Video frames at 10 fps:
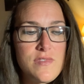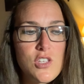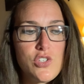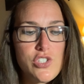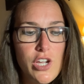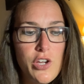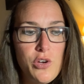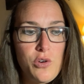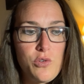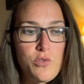
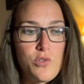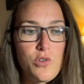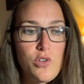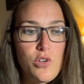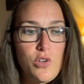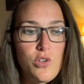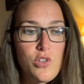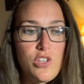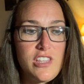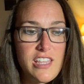So
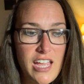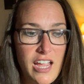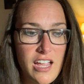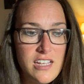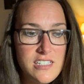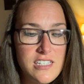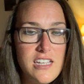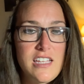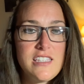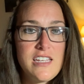that,
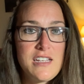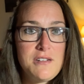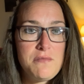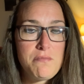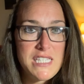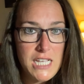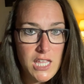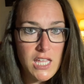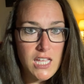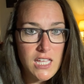and then my
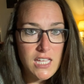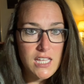tongue,